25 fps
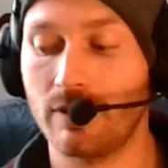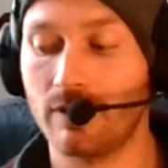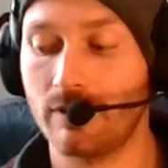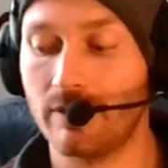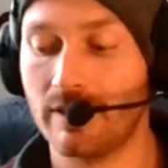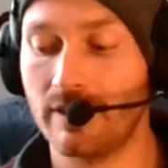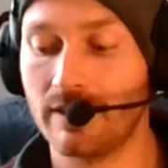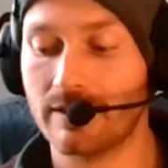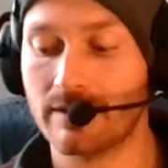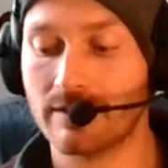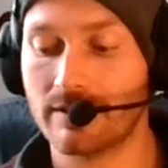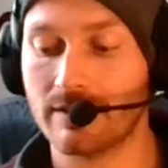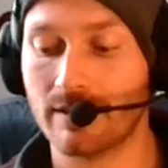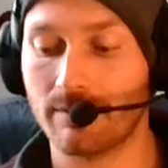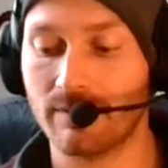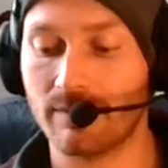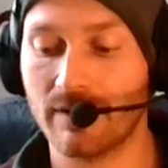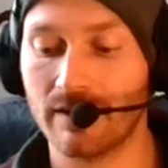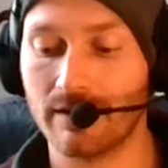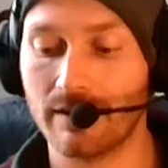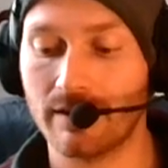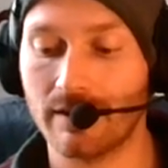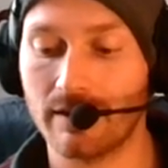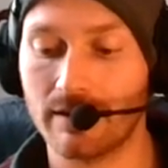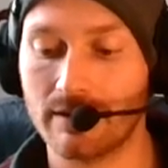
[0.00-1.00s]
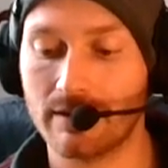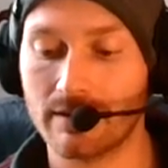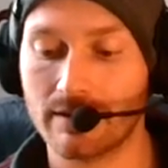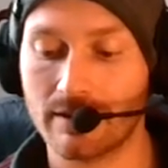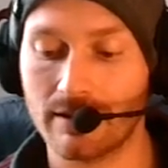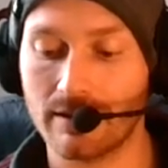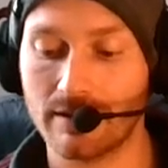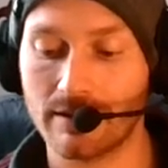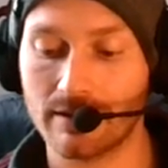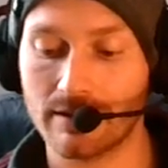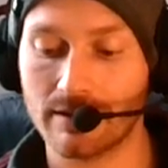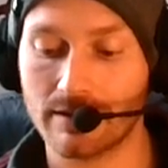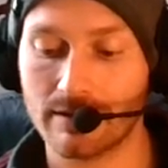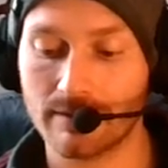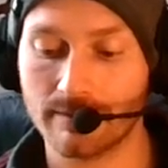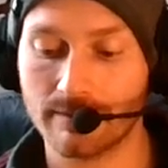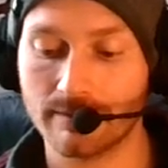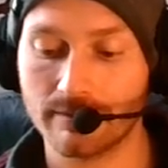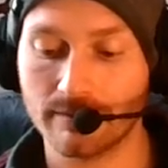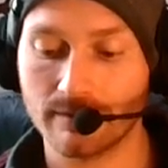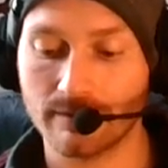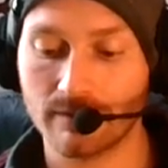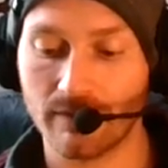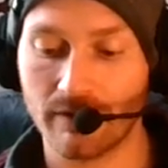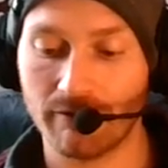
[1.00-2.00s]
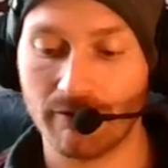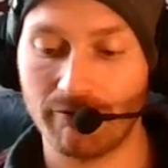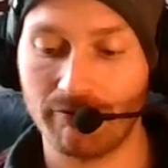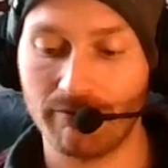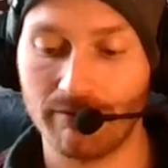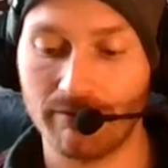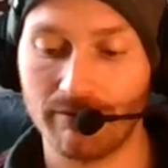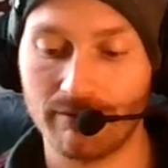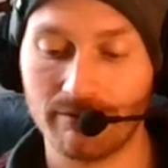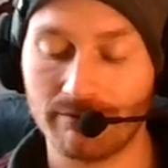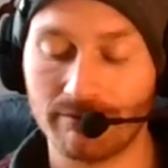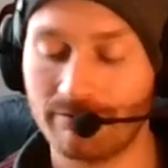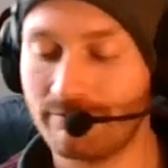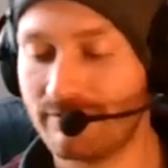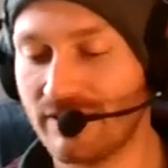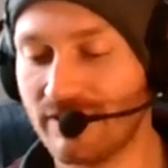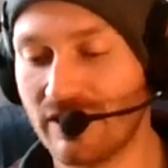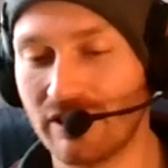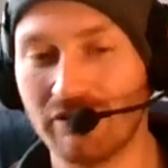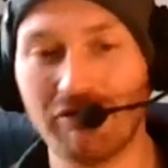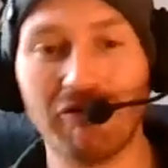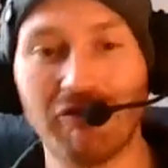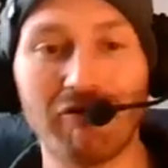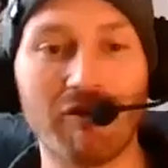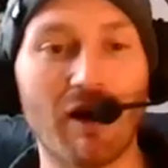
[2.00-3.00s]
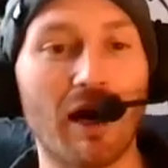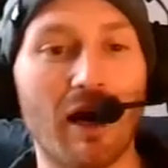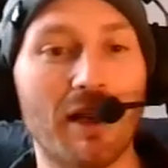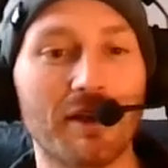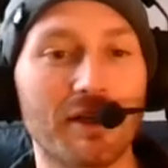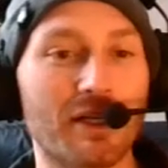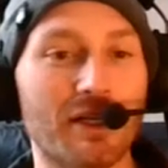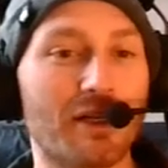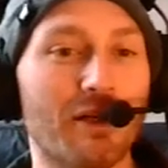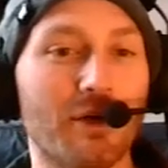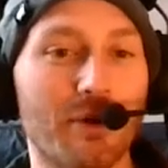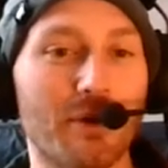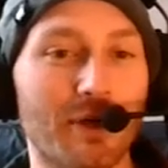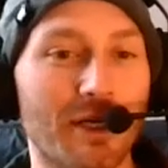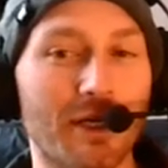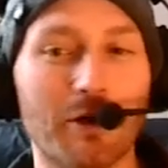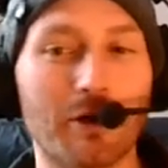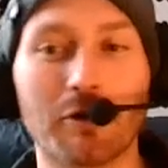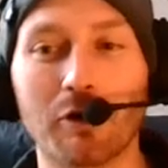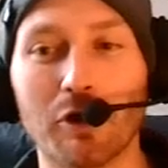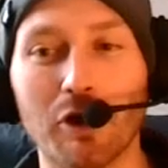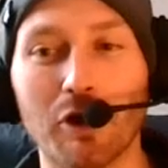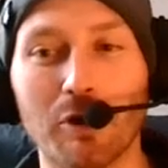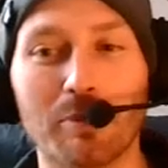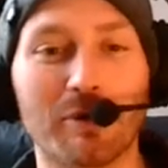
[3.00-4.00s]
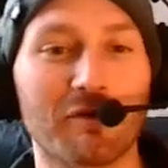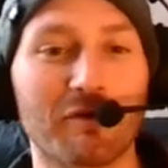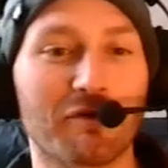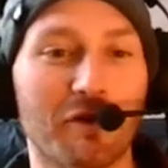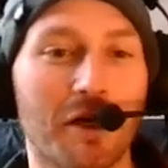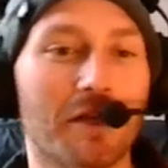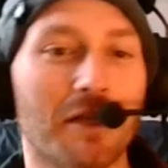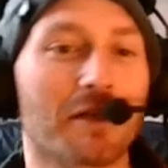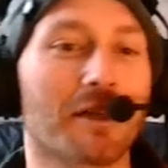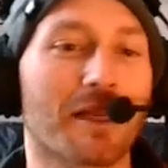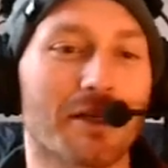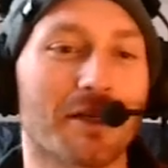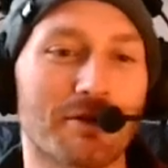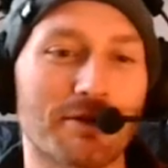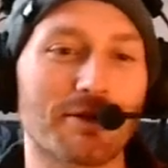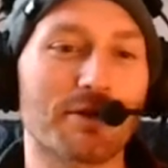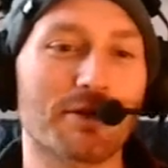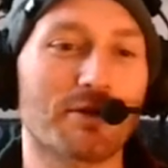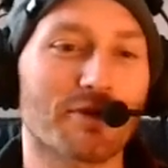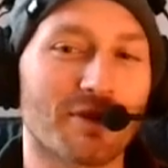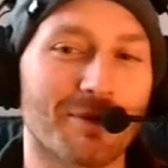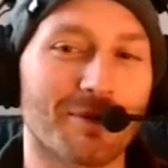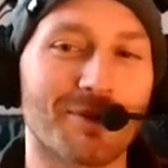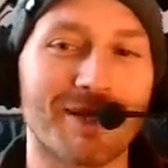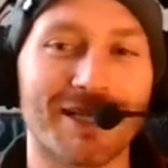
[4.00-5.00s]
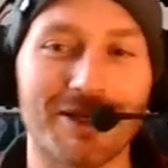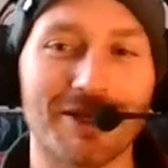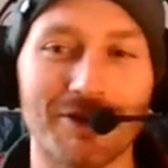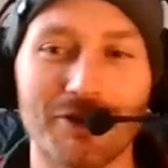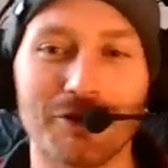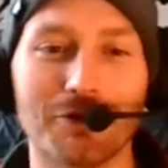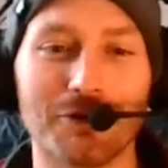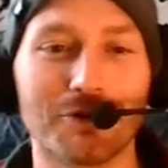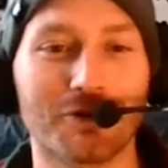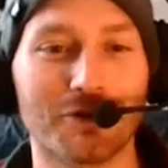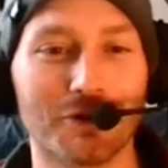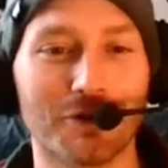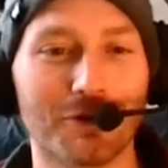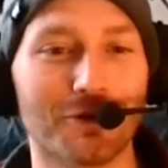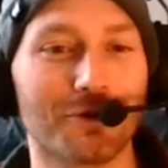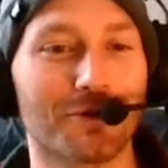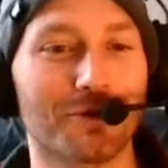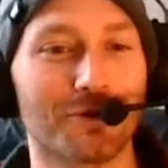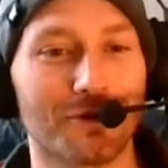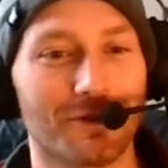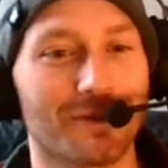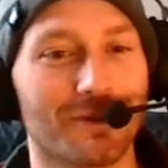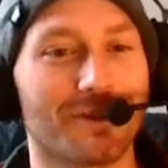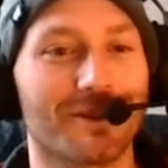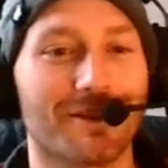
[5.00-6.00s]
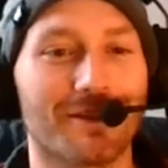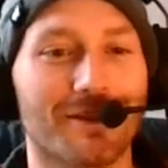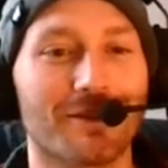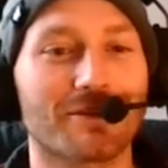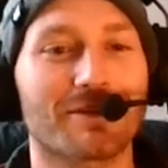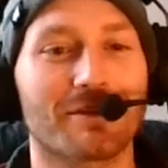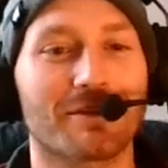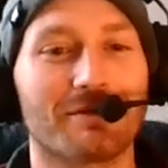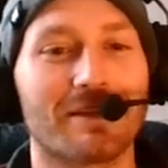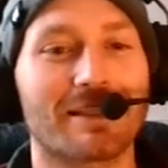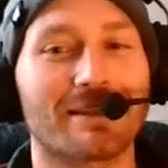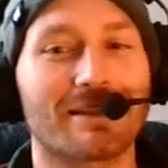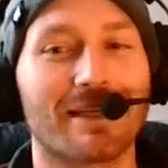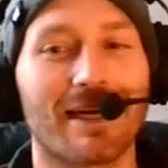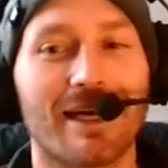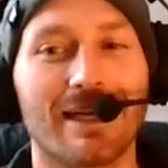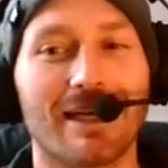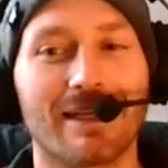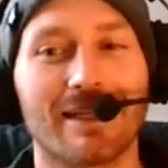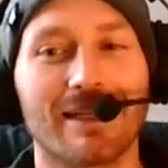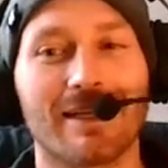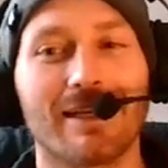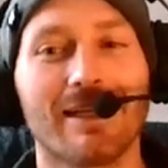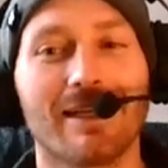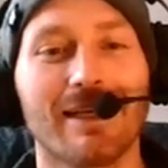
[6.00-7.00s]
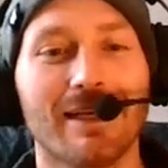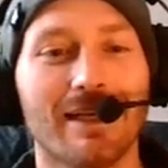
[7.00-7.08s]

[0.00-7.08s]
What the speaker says: it's something that is fun to do in a group, or fun to introduce somebody new to, and stuff like that.